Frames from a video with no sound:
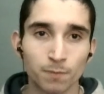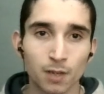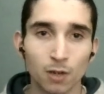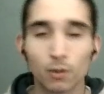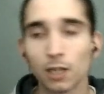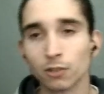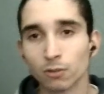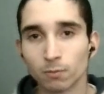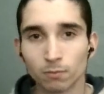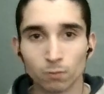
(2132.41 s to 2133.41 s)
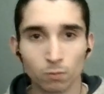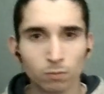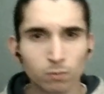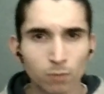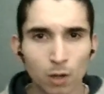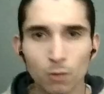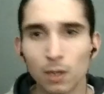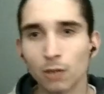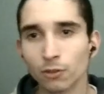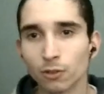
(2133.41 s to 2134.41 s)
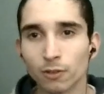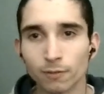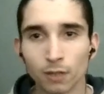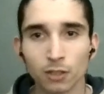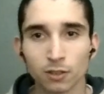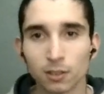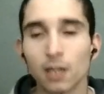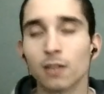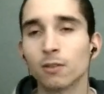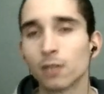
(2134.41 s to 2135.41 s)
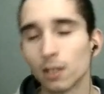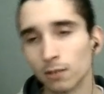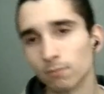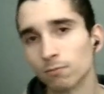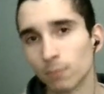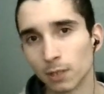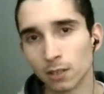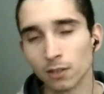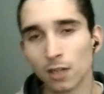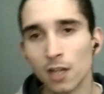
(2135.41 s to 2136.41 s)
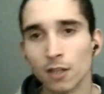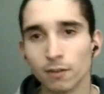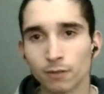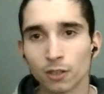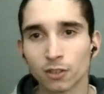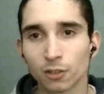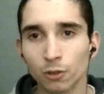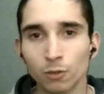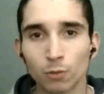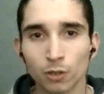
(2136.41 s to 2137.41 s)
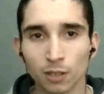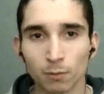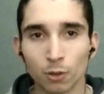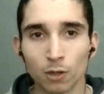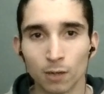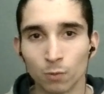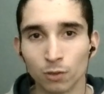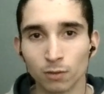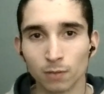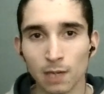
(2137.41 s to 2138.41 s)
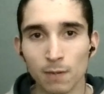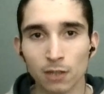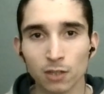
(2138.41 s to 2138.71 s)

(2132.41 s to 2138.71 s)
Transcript: Okay, so, oh wow, so the first, yeah, okay, makes sense. The first GNU project program was Emacs.